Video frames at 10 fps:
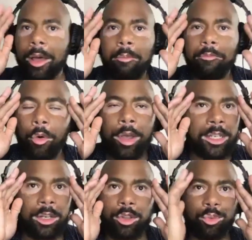
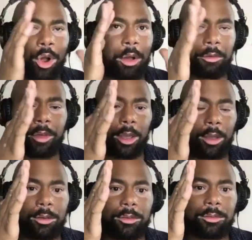focusing on the wrong thing.
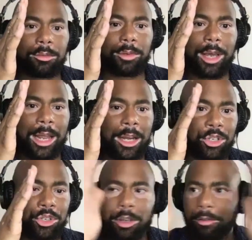And I need
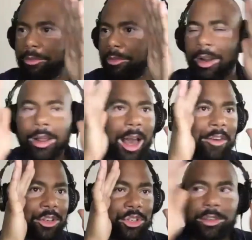to
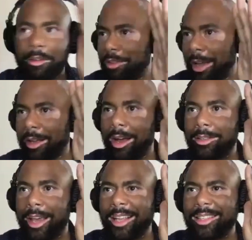shift that
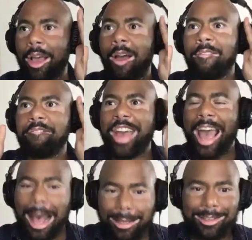context
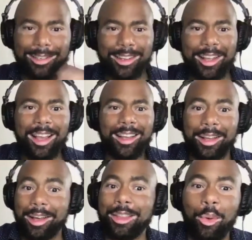fast.
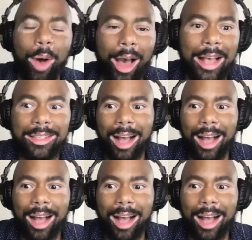Otherwise, yeah,